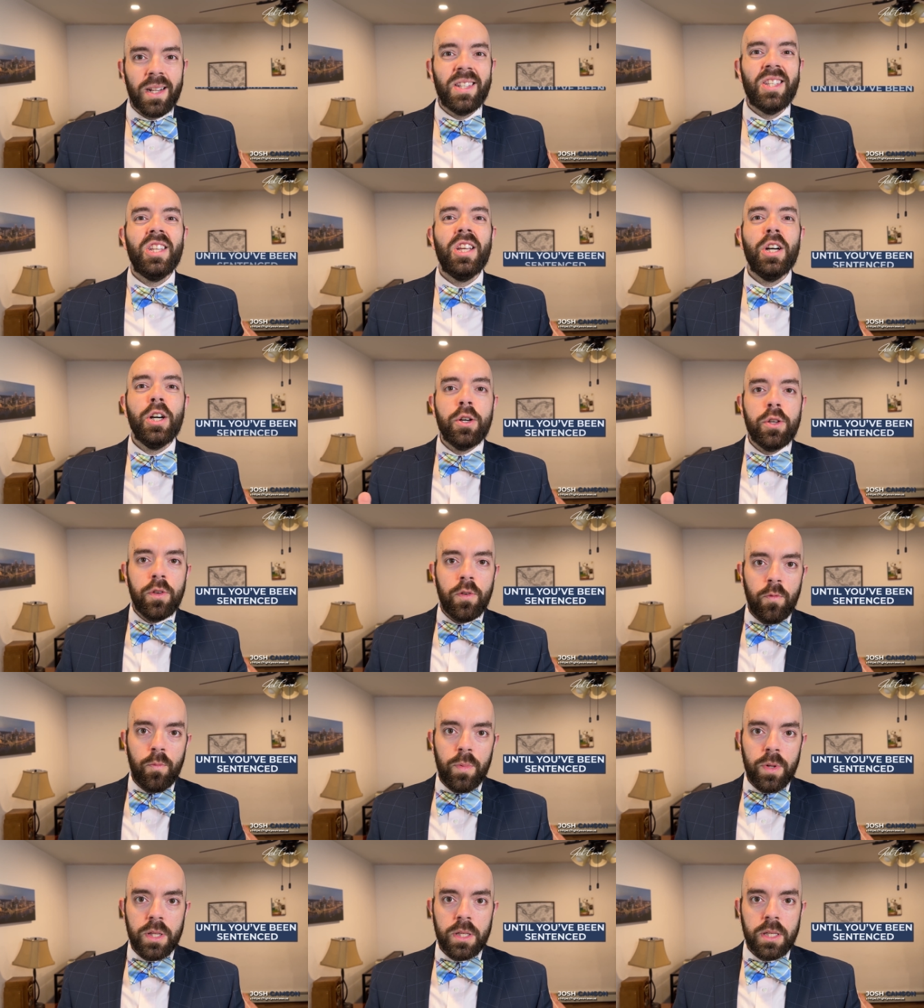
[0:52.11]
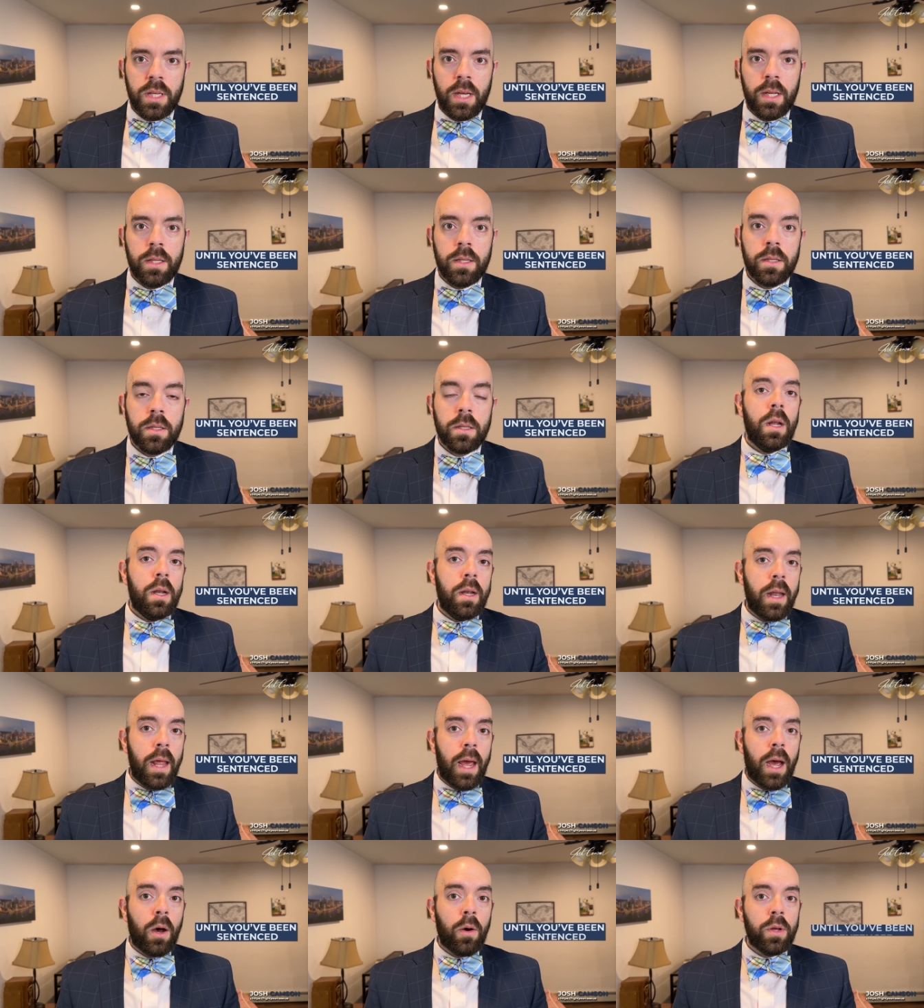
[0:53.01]
until you've been sentenced.
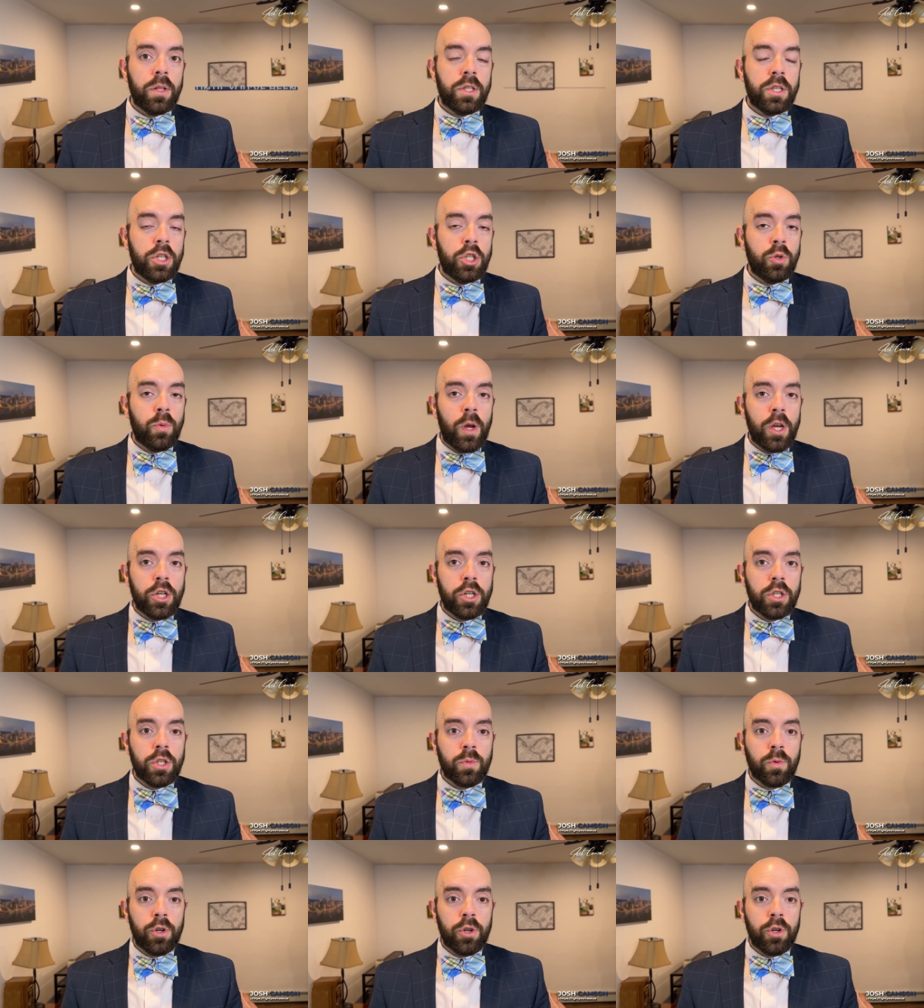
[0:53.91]
Now, in situations where